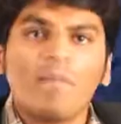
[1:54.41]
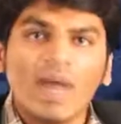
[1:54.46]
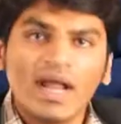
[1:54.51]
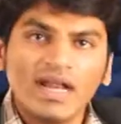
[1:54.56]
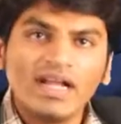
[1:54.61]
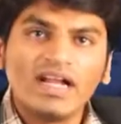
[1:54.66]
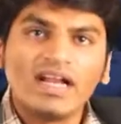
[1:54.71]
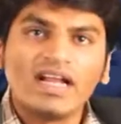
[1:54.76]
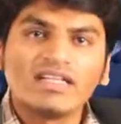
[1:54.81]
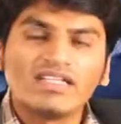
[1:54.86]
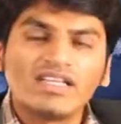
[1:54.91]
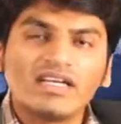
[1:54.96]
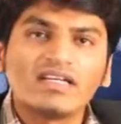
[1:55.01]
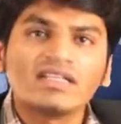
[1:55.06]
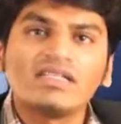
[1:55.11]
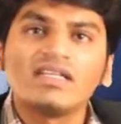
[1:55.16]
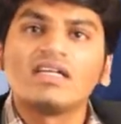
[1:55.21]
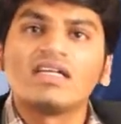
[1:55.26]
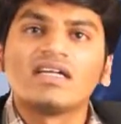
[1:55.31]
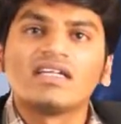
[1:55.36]
Many
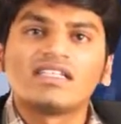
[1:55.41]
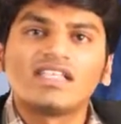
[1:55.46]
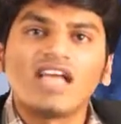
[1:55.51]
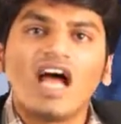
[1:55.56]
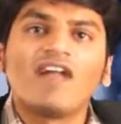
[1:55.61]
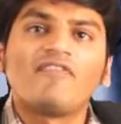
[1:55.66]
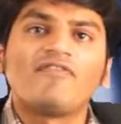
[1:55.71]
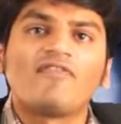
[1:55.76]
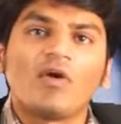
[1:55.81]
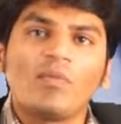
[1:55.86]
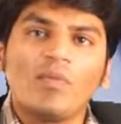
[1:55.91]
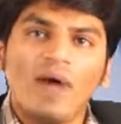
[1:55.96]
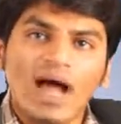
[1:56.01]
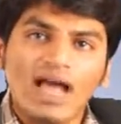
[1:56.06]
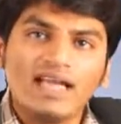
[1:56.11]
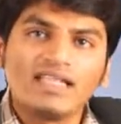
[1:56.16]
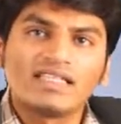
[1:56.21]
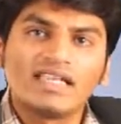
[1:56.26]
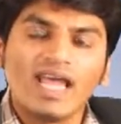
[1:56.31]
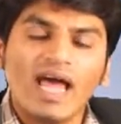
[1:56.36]
glaciers start from
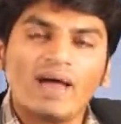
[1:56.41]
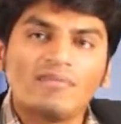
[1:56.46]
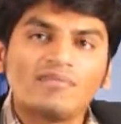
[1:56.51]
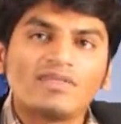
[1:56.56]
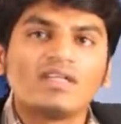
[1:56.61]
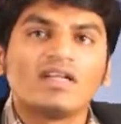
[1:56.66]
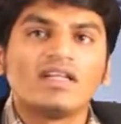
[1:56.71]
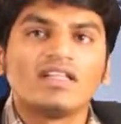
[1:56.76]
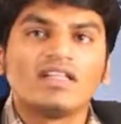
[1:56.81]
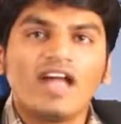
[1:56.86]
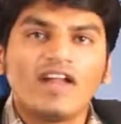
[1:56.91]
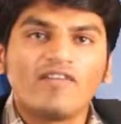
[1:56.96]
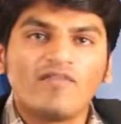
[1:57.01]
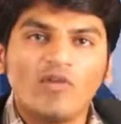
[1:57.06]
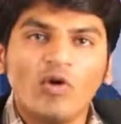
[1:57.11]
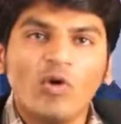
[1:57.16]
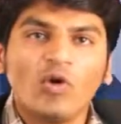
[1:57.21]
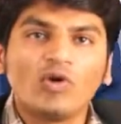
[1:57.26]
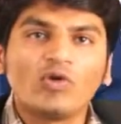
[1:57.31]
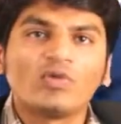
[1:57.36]
ice caps that
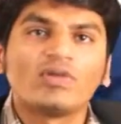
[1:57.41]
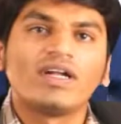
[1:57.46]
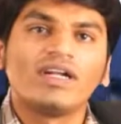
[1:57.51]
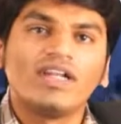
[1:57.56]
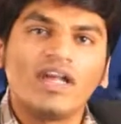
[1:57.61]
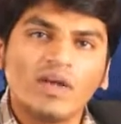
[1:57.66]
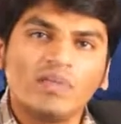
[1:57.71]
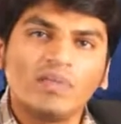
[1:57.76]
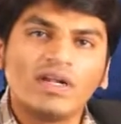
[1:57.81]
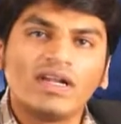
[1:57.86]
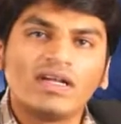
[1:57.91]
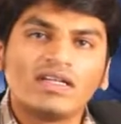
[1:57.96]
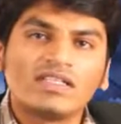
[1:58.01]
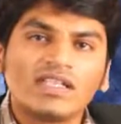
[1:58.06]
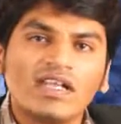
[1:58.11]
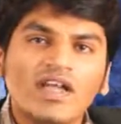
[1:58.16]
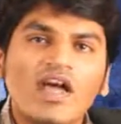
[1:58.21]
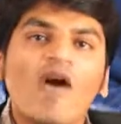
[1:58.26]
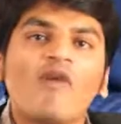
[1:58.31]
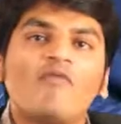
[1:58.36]
flow to the terminus
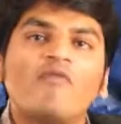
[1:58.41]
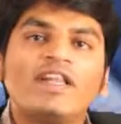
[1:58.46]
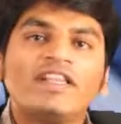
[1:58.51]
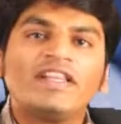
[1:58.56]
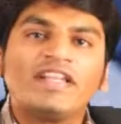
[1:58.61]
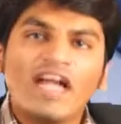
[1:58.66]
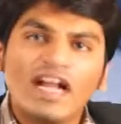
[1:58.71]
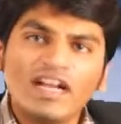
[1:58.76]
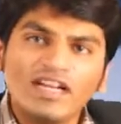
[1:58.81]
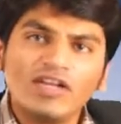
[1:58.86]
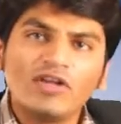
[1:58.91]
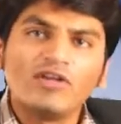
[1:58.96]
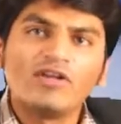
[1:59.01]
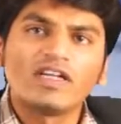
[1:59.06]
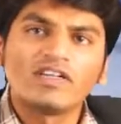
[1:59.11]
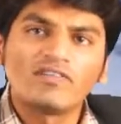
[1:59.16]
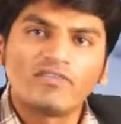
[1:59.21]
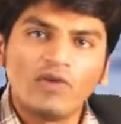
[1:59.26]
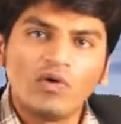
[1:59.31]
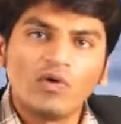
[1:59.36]
with
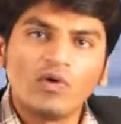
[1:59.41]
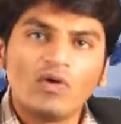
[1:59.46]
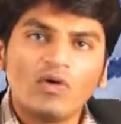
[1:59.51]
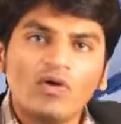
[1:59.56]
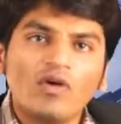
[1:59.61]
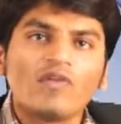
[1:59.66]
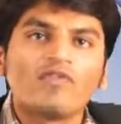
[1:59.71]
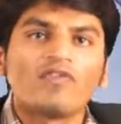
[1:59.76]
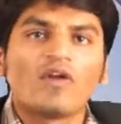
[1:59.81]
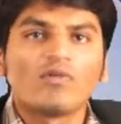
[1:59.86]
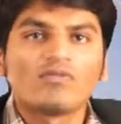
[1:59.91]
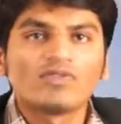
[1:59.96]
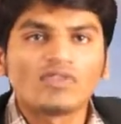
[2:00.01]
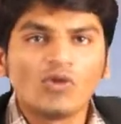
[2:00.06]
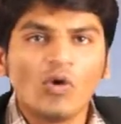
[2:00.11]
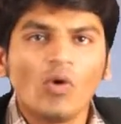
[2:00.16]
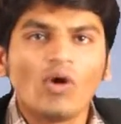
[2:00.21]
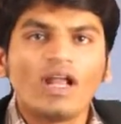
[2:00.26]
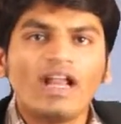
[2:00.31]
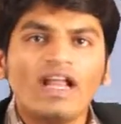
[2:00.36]
continuous flow from
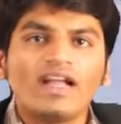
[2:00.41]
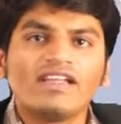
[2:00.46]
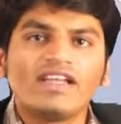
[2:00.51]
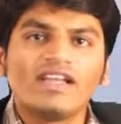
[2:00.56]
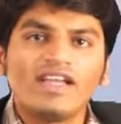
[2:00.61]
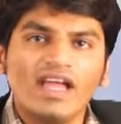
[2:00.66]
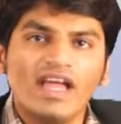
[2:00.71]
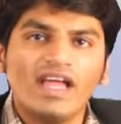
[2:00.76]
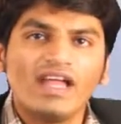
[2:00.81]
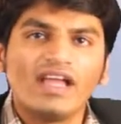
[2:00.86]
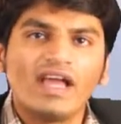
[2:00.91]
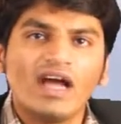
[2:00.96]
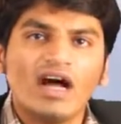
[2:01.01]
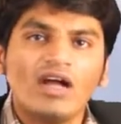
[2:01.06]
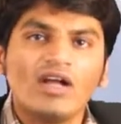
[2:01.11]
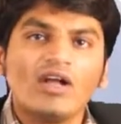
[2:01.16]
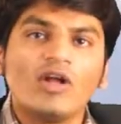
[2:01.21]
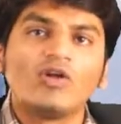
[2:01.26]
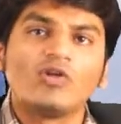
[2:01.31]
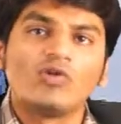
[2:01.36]
snow collecting
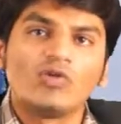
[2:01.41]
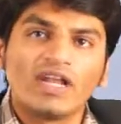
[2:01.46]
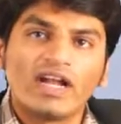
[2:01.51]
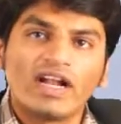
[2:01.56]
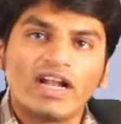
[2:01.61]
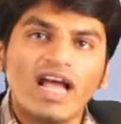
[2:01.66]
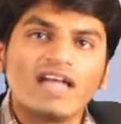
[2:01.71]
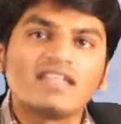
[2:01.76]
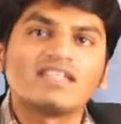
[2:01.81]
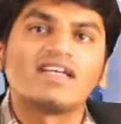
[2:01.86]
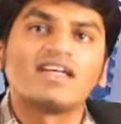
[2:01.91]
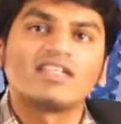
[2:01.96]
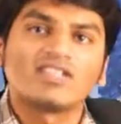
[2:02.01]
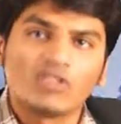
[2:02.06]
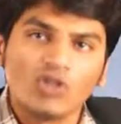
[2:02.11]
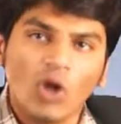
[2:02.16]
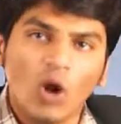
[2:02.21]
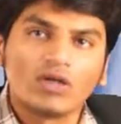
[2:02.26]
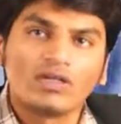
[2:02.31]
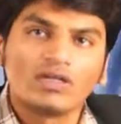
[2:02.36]
area to the glacier
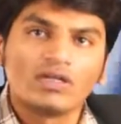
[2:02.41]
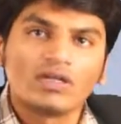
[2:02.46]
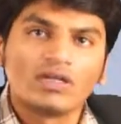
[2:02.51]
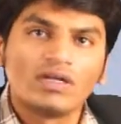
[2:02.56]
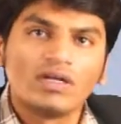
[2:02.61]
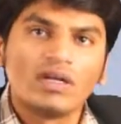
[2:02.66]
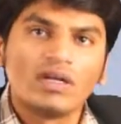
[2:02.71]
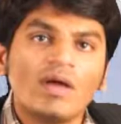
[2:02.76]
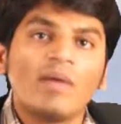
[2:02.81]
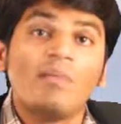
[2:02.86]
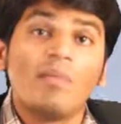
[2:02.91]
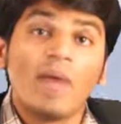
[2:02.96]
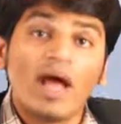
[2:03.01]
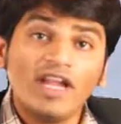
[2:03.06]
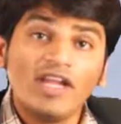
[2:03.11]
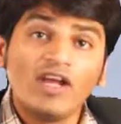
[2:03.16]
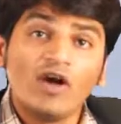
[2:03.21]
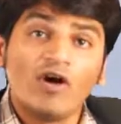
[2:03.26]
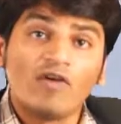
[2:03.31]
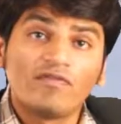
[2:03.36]
snout.
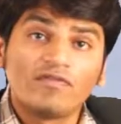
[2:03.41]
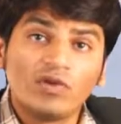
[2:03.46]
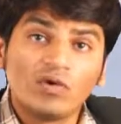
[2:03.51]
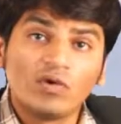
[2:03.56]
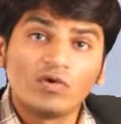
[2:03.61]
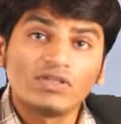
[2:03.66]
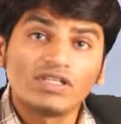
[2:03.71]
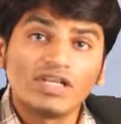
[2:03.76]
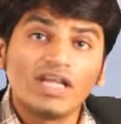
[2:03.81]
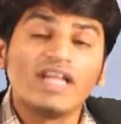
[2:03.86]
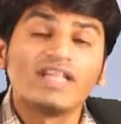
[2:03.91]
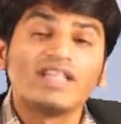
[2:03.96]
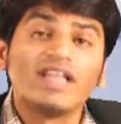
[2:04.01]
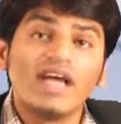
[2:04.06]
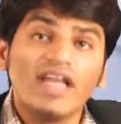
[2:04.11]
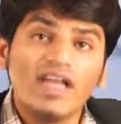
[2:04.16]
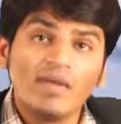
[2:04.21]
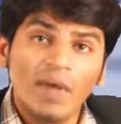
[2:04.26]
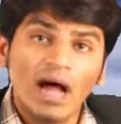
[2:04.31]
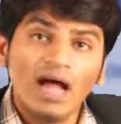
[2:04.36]
Many of those in the
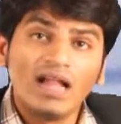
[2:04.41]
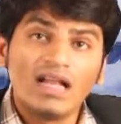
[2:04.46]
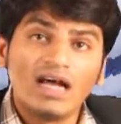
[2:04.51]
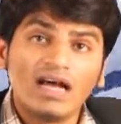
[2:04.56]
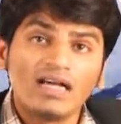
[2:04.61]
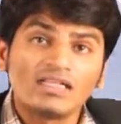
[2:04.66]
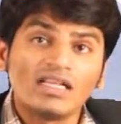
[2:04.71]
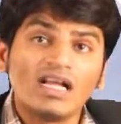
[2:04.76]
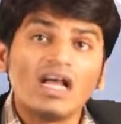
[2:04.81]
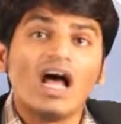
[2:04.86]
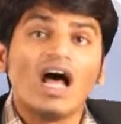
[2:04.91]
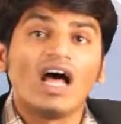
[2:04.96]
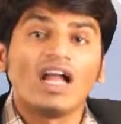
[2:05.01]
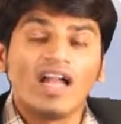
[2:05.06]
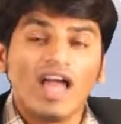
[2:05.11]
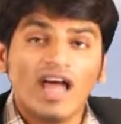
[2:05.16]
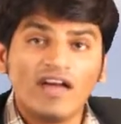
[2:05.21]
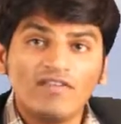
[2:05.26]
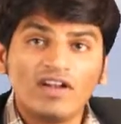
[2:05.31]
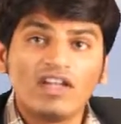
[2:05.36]
Himalayas are
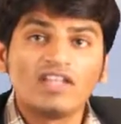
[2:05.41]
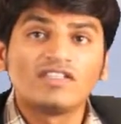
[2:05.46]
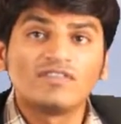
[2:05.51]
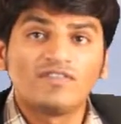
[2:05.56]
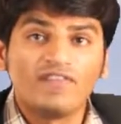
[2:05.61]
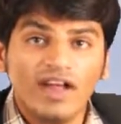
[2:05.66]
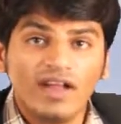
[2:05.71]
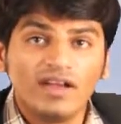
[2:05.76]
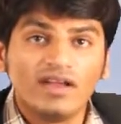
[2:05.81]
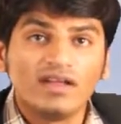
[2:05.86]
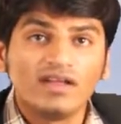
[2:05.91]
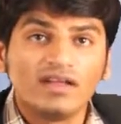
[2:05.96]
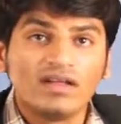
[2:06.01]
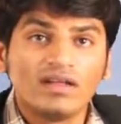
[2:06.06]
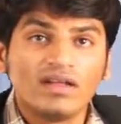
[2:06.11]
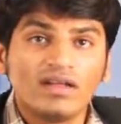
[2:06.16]
avalanche fed.